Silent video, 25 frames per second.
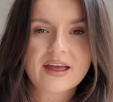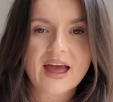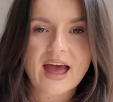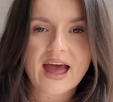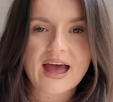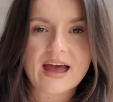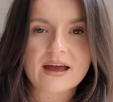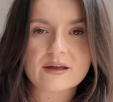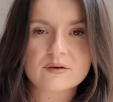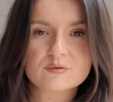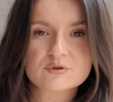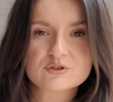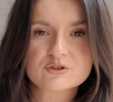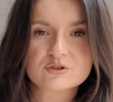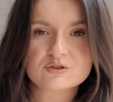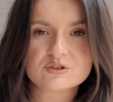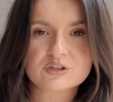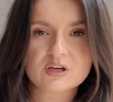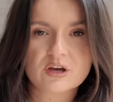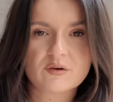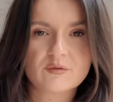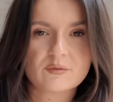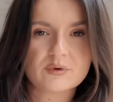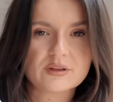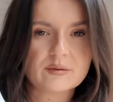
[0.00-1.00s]
And we're sort of
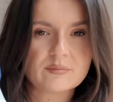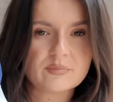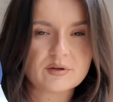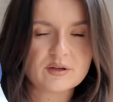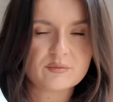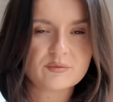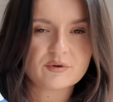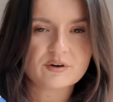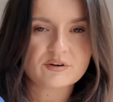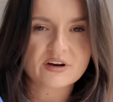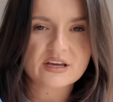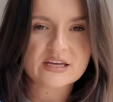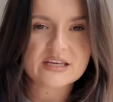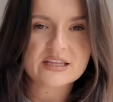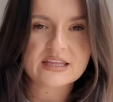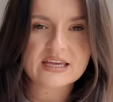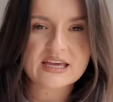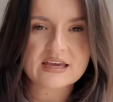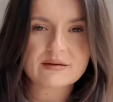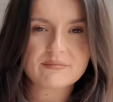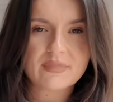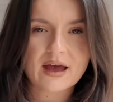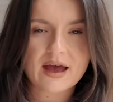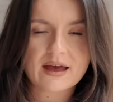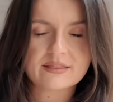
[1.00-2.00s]
going with the blue and grey
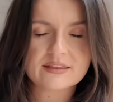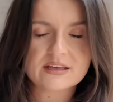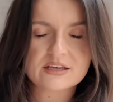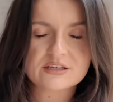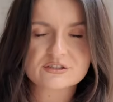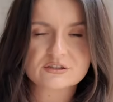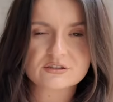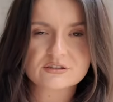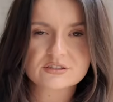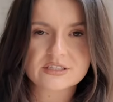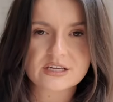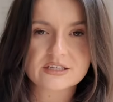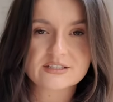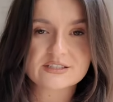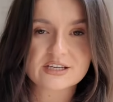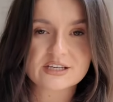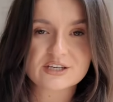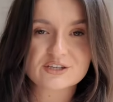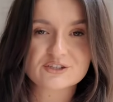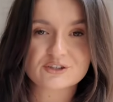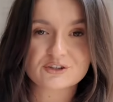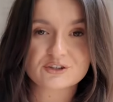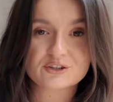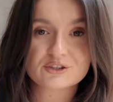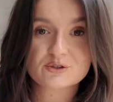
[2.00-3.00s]
theme. And these are
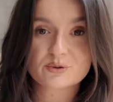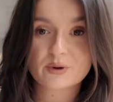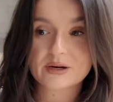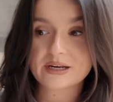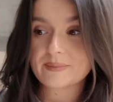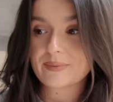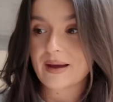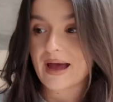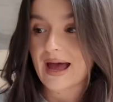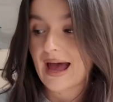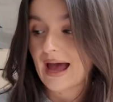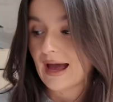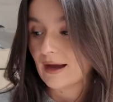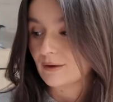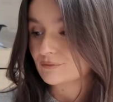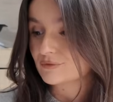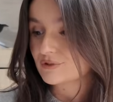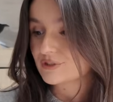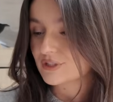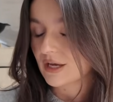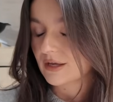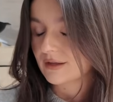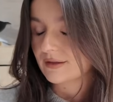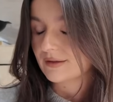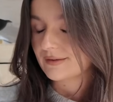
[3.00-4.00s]
sensational for
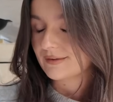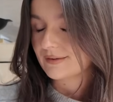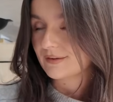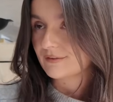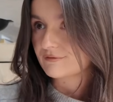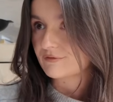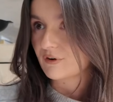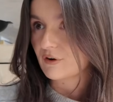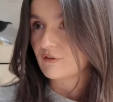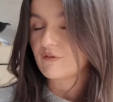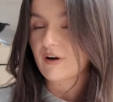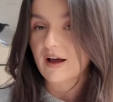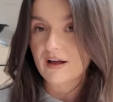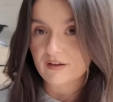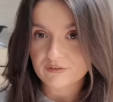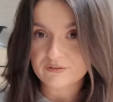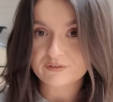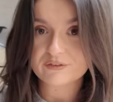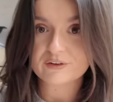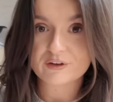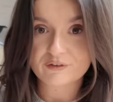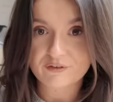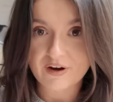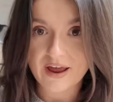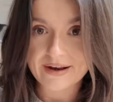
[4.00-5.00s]
£20 for
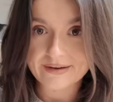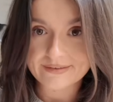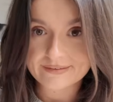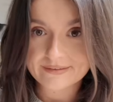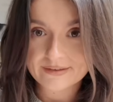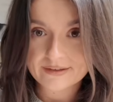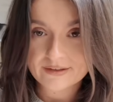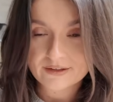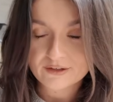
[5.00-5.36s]
Ralph Lauren.